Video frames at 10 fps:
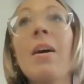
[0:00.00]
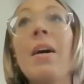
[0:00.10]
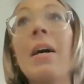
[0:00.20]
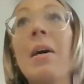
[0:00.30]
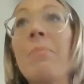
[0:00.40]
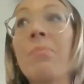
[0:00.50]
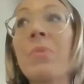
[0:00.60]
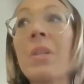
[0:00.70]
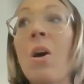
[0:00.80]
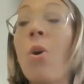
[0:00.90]
Um,
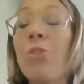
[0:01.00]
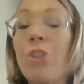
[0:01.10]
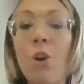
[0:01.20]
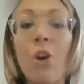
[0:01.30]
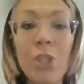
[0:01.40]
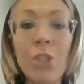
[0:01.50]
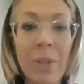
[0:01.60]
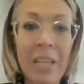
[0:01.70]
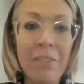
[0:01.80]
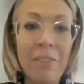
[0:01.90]
on the
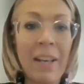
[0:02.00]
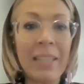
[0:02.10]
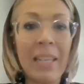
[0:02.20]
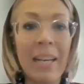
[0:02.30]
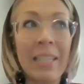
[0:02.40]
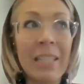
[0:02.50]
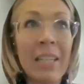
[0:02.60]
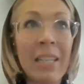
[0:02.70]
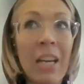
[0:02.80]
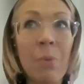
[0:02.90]
contrary, I felt like
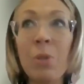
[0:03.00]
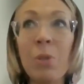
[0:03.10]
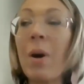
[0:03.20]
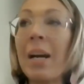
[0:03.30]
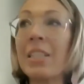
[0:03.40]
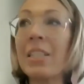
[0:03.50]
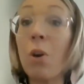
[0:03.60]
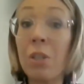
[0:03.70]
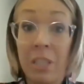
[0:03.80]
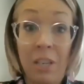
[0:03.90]
it was quite
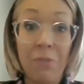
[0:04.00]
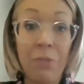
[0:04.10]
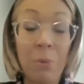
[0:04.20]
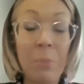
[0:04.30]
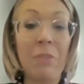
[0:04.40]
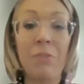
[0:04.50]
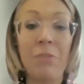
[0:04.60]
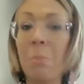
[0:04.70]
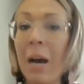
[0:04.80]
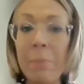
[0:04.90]
toxic for me, for
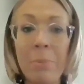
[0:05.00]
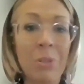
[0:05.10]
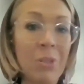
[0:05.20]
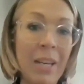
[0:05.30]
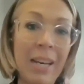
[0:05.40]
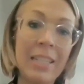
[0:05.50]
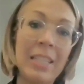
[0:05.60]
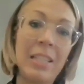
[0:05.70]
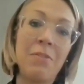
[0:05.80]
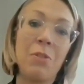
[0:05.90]
my
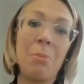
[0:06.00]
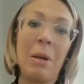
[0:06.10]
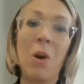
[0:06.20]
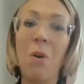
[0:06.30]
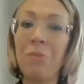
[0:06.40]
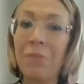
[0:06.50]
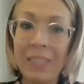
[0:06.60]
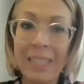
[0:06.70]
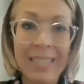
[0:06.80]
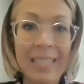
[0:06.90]
personality, for my
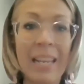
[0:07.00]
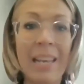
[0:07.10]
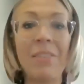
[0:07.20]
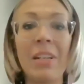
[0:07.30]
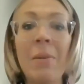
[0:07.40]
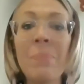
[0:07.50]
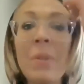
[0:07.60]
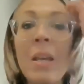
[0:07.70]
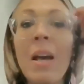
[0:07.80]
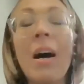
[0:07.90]
confidence level.
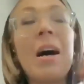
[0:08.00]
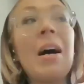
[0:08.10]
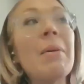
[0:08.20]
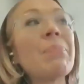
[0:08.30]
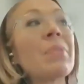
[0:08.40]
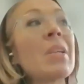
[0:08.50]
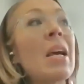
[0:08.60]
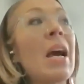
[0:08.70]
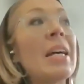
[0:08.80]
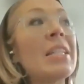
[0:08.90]
Um,
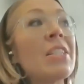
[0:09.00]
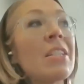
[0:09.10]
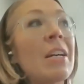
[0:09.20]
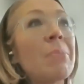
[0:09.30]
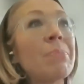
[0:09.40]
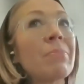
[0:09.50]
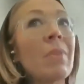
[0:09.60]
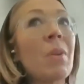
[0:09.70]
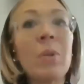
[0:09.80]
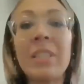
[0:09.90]
and
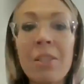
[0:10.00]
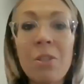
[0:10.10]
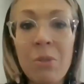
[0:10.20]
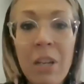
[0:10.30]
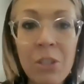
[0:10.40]
what else could I